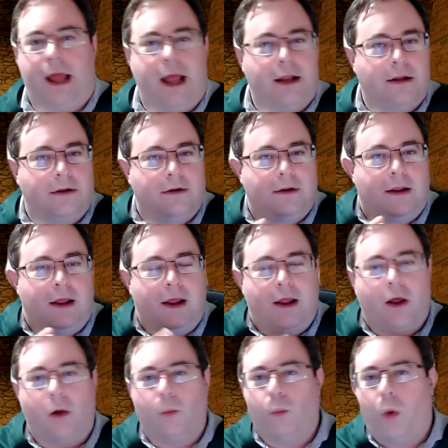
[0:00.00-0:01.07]
And
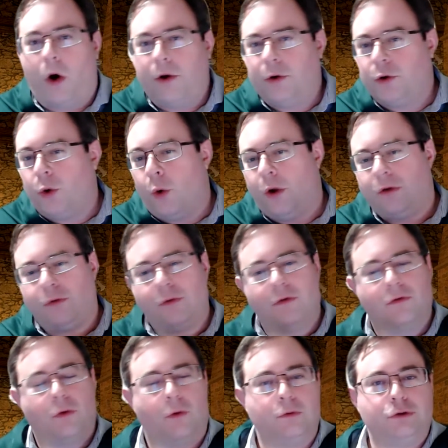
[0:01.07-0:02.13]
while you're going through
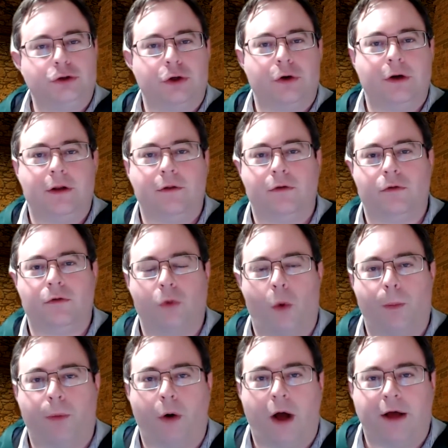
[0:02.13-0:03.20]
this whole journey and this
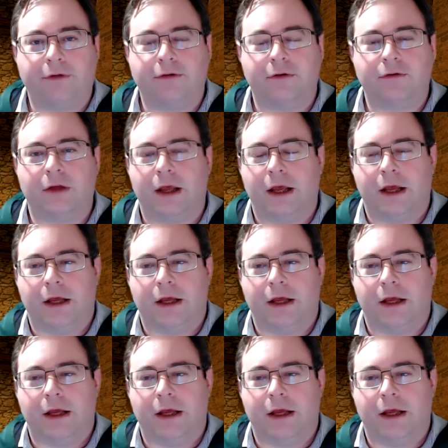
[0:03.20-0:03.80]
whole process,